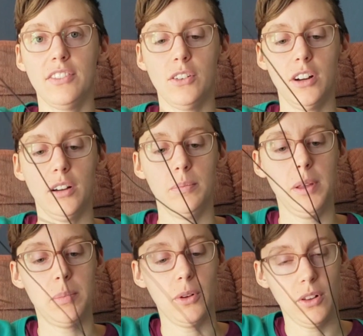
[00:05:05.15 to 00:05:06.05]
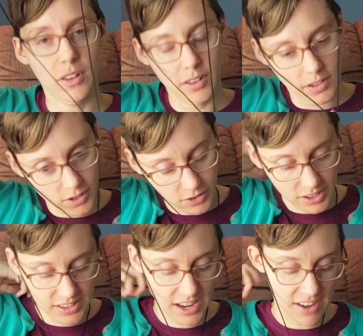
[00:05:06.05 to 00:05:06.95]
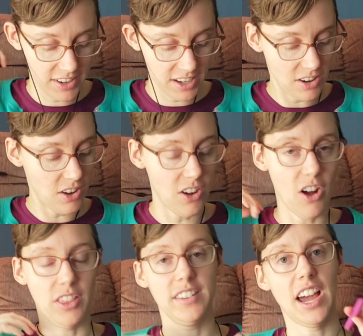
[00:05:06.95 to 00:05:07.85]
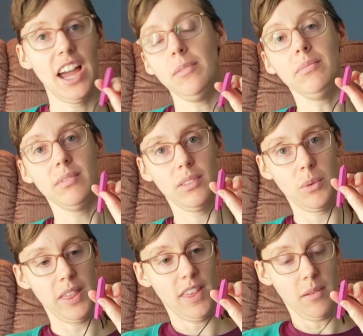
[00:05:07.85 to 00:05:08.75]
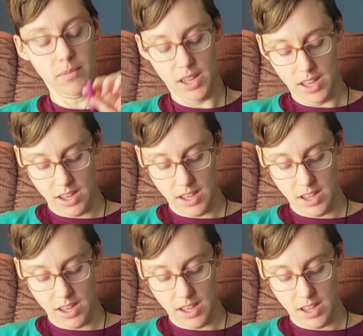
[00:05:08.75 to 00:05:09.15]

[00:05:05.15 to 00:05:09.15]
for people who need to have it all the time with them.